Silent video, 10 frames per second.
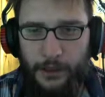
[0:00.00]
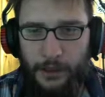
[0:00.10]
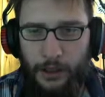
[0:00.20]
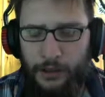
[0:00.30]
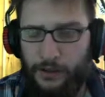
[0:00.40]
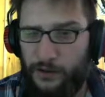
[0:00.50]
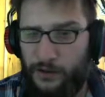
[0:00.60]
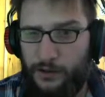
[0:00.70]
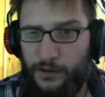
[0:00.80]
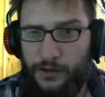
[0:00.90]
And
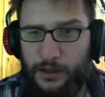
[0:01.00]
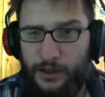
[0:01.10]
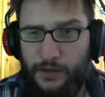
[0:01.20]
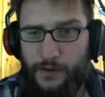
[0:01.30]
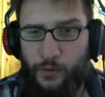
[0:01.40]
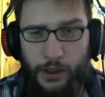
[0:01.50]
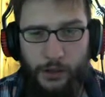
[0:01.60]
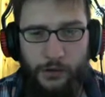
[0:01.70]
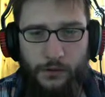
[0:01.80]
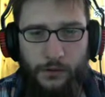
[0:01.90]
tax
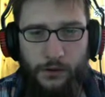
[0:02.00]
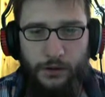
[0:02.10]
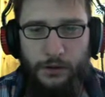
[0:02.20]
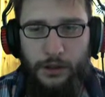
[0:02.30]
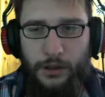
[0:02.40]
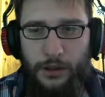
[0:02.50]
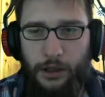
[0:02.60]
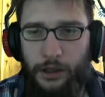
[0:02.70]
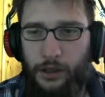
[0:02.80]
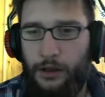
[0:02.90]
record. Okay,
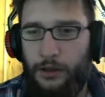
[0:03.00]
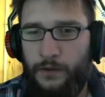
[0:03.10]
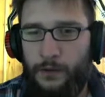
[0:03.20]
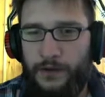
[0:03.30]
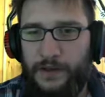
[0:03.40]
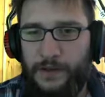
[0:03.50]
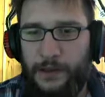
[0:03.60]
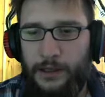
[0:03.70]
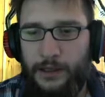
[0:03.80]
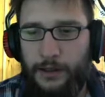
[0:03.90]
so that's
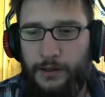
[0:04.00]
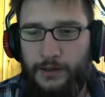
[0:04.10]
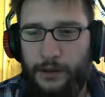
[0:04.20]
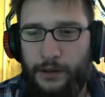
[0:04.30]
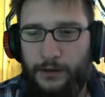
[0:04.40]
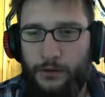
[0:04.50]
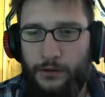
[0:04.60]
a tax collector